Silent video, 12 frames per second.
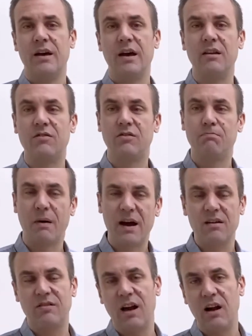It's by
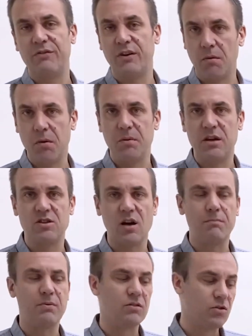itself, it can be a bit
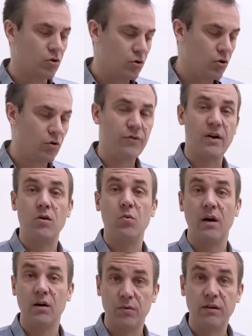sharp. It's going to go very
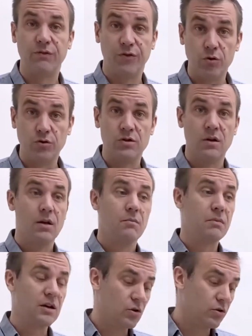well with food
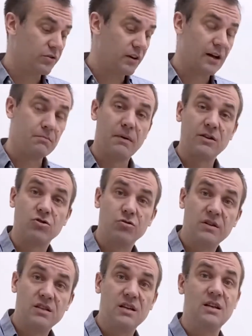because you got the
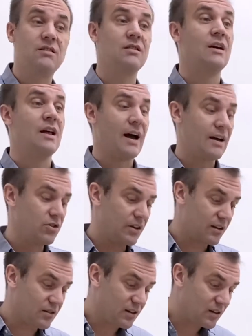maturities and you
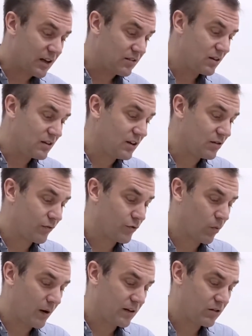got the intensities of
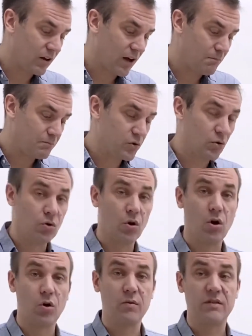the wines to go
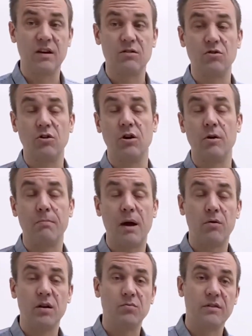along with it. You're going to
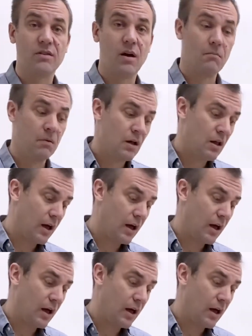pair it with some